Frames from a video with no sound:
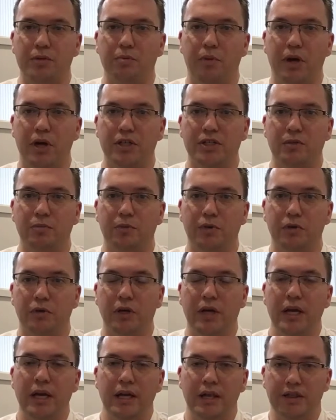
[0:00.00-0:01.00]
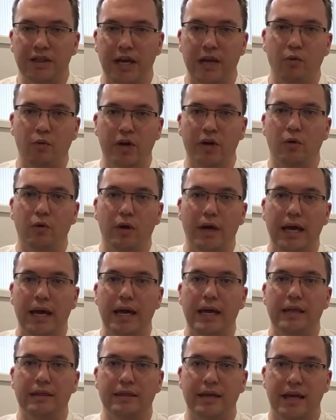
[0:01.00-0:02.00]
possible. They went
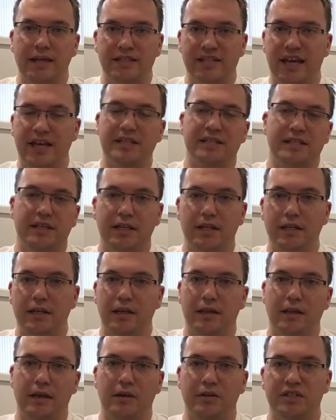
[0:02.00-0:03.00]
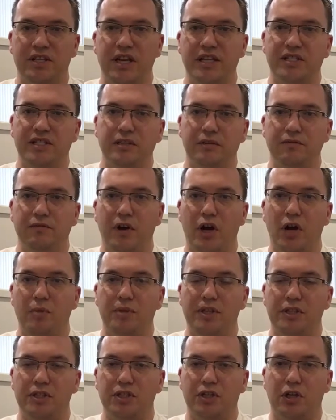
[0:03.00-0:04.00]
away, they tested it in their test
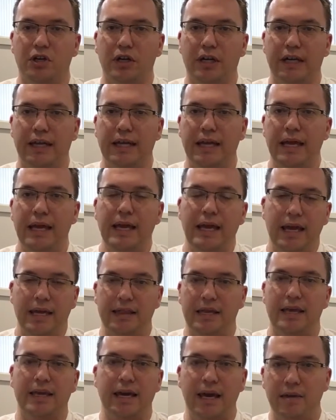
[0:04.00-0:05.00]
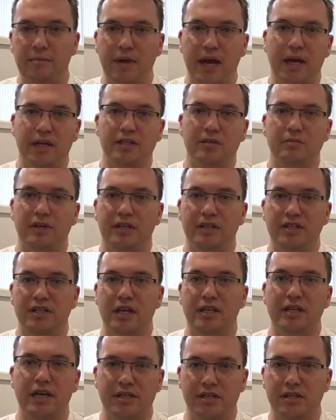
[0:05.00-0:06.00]
environment internally, and they came back to me and
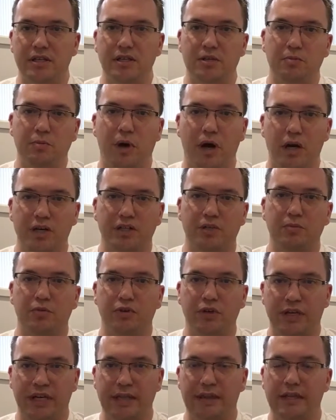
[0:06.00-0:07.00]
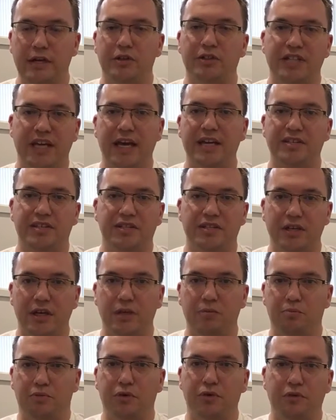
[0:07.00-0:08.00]
said, yes, it is possible. In their tests,
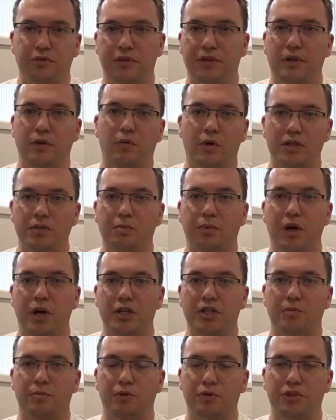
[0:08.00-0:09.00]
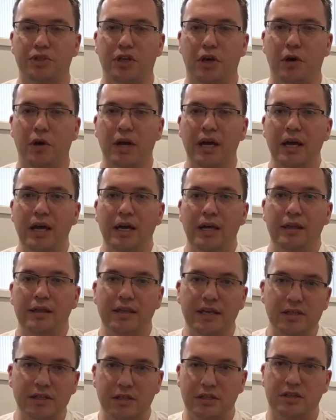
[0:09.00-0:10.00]
it proved that it was possible. So
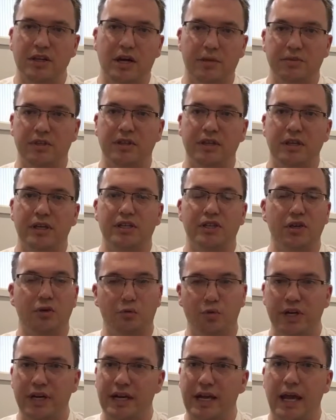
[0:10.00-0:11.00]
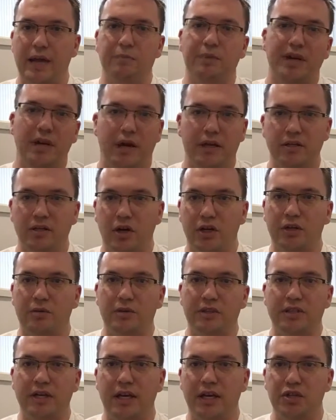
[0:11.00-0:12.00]
these are the types of things, reading API
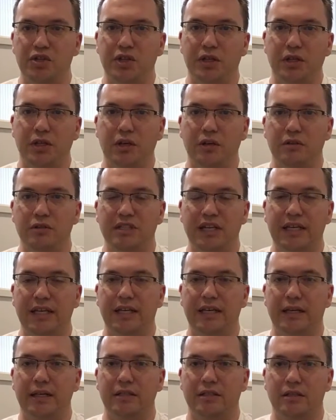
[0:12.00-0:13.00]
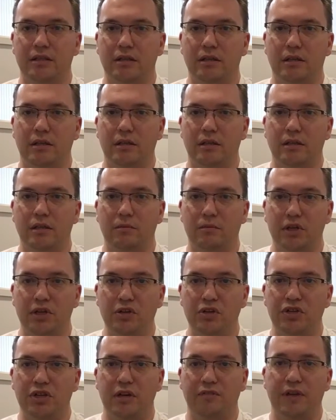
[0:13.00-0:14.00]
documentation, digging into the
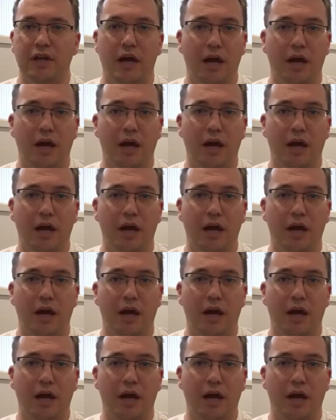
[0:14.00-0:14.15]
minutiae of it.